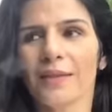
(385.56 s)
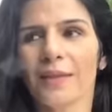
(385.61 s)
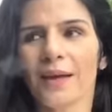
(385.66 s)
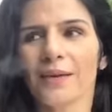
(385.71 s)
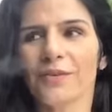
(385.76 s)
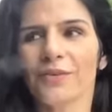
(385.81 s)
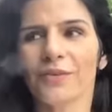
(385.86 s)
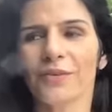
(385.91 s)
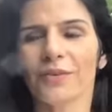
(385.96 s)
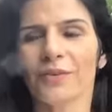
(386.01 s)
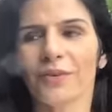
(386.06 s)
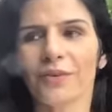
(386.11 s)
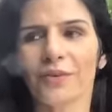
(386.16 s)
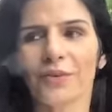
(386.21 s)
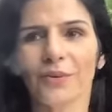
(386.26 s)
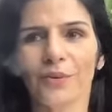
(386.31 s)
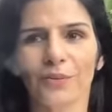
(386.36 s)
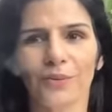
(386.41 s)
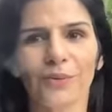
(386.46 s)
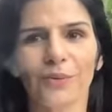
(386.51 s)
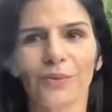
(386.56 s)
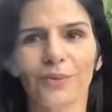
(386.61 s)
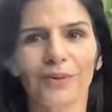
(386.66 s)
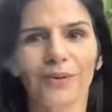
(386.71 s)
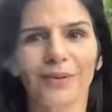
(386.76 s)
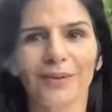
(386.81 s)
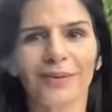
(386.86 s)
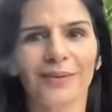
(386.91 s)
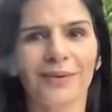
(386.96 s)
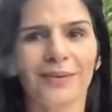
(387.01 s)
that uh, you know
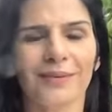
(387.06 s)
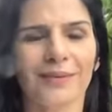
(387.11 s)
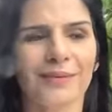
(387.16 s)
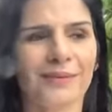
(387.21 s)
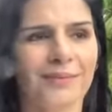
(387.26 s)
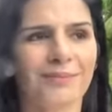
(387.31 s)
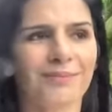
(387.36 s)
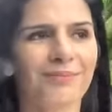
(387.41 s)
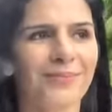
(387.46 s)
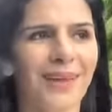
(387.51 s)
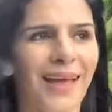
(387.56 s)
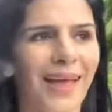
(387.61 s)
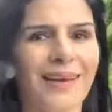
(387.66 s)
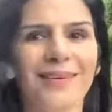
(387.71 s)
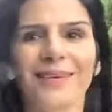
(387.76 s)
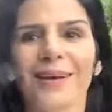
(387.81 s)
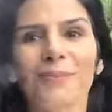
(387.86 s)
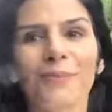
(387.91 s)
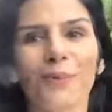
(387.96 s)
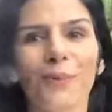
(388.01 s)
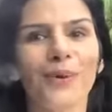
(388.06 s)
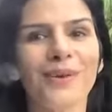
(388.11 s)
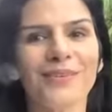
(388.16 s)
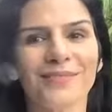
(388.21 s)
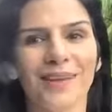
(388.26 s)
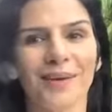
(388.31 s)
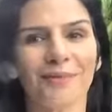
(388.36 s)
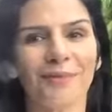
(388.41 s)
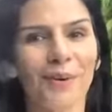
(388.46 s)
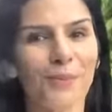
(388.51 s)
you'll uh, end up going
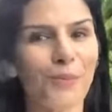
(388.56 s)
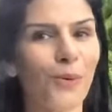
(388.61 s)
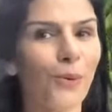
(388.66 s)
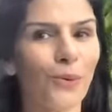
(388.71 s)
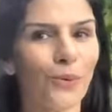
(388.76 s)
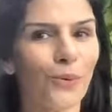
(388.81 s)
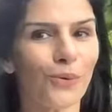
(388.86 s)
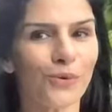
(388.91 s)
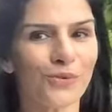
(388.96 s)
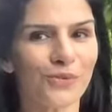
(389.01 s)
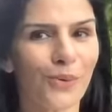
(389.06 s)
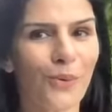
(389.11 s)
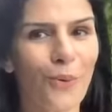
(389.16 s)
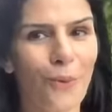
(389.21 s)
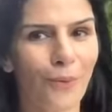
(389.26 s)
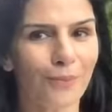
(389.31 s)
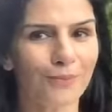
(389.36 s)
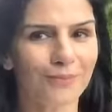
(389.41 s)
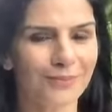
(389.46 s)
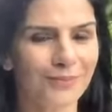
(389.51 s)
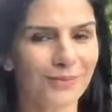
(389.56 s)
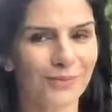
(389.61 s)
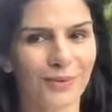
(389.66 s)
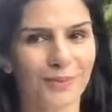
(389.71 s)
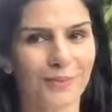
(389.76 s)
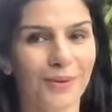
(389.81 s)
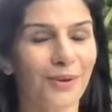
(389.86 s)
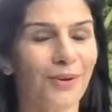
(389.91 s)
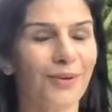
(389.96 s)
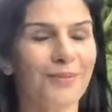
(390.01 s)
somewhere more closer home so
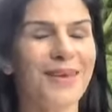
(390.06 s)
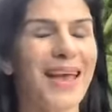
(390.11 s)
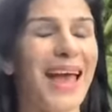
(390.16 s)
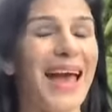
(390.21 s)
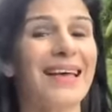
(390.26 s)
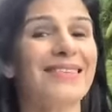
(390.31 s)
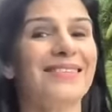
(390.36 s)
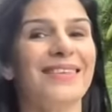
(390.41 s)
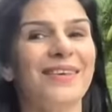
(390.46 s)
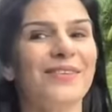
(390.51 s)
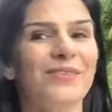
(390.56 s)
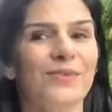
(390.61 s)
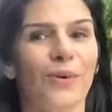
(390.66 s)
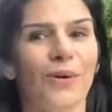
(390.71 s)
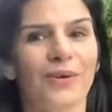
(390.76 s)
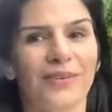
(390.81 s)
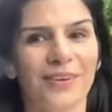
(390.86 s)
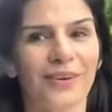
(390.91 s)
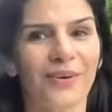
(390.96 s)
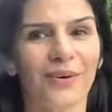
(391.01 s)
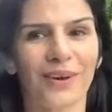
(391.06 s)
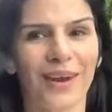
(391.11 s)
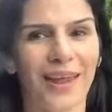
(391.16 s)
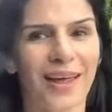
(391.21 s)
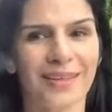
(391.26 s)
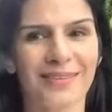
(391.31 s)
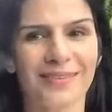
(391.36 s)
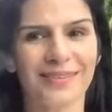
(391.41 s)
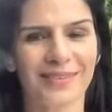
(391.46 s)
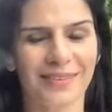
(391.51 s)
it may not be as exotic or
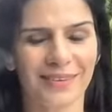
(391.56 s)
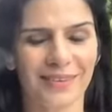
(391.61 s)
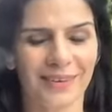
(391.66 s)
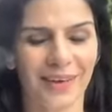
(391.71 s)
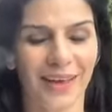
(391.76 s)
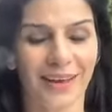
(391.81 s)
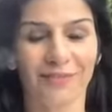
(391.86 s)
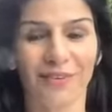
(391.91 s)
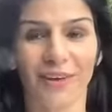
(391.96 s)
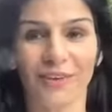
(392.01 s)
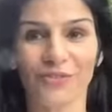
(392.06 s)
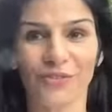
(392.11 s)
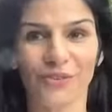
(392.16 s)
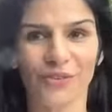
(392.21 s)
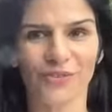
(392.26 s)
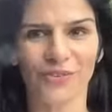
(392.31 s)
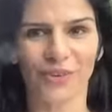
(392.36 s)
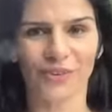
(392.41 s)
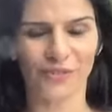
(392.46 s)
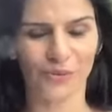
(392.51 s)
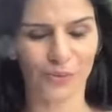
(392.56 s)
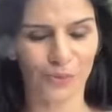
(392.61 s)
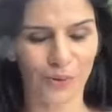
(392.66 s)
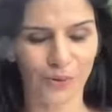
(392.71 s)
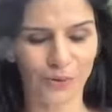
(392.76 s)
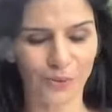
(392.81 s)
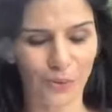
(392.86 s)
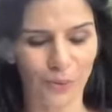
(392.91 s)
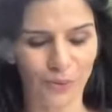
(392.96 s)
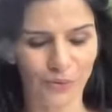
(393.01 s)
as uh, adventurous as you
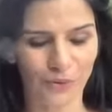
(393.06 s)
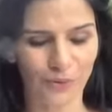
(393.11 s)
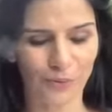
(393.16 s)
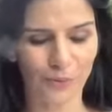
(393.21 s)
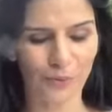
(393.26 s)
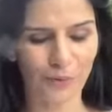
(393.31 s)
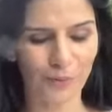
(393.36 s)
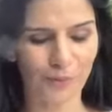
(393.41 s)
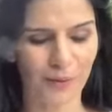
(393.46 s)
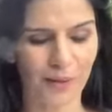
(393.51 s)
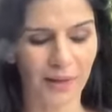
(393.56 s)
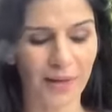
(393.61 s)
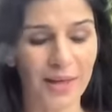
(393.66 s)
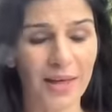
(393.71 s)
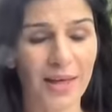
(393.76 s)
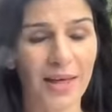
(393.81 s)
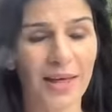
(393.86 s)
had thought it would be